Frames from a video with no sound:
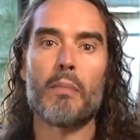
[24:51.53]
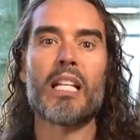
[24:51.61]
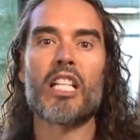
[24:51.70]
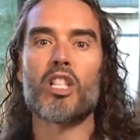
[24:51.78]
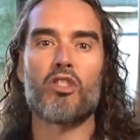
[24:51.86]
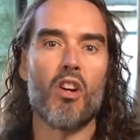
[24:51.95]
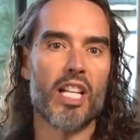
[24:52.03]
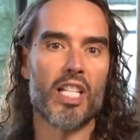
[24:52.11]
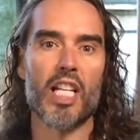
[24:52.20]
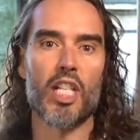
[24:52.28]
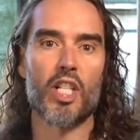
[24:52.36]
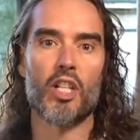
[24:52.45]

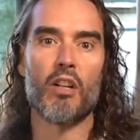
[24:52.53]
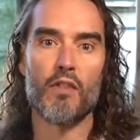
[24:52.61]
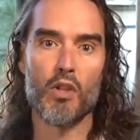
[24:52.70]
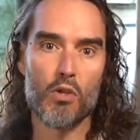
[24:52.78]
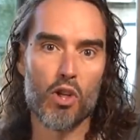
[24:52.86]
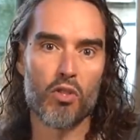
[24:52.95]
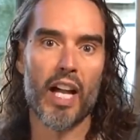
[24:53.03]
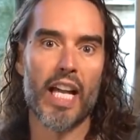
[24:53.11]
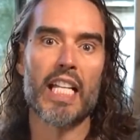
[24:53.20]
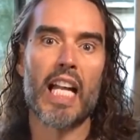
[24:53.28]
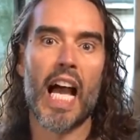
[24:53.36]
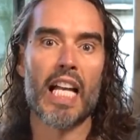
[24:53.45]
militarization of
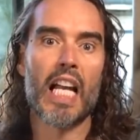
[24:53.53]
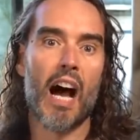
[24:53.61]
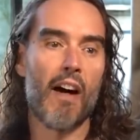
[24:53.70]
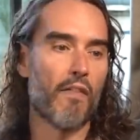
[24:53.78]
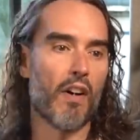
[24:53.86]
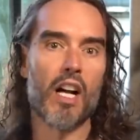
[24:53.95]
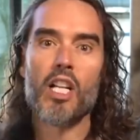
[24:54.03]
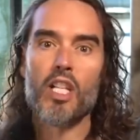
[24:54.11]
Ukraine and other